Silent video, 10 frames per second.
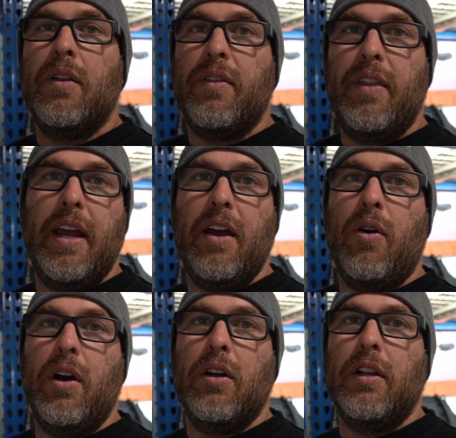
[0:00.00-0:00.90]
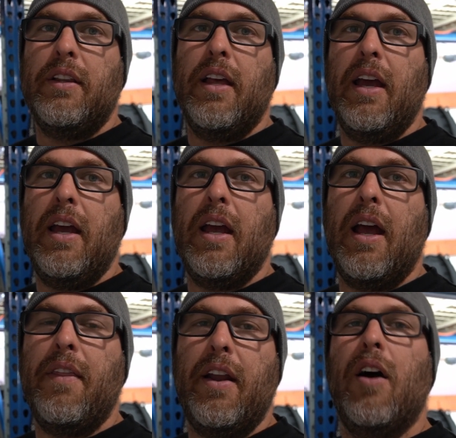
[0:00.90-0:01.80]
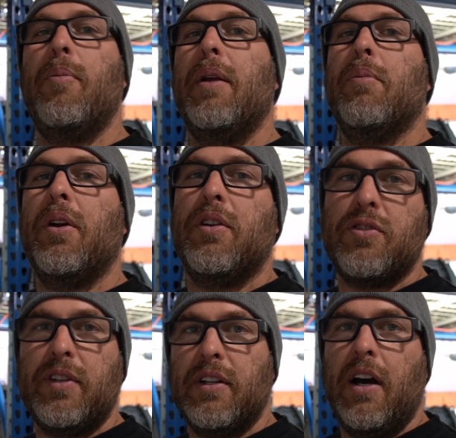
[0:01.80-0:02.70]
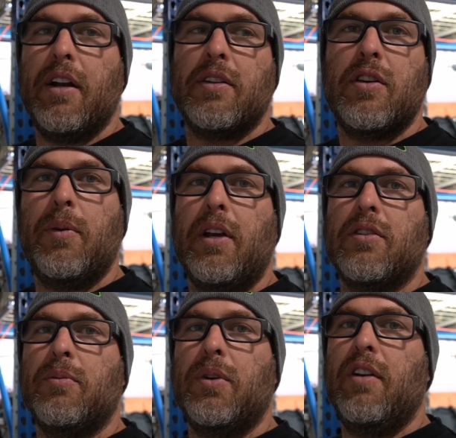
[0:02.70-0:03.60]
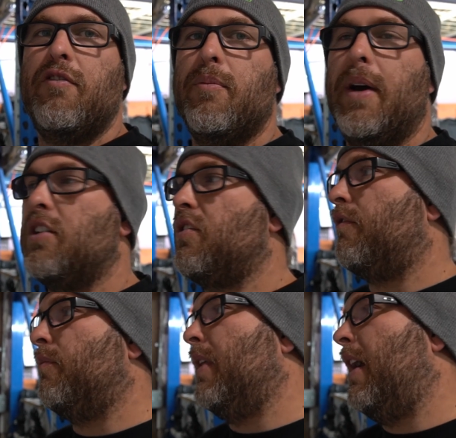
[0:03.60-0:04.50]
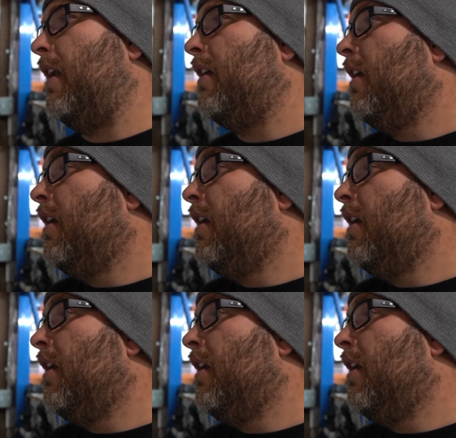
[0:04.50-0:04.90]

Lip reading: their oil in there, and then I've been monitoring data. So we got some good information from that.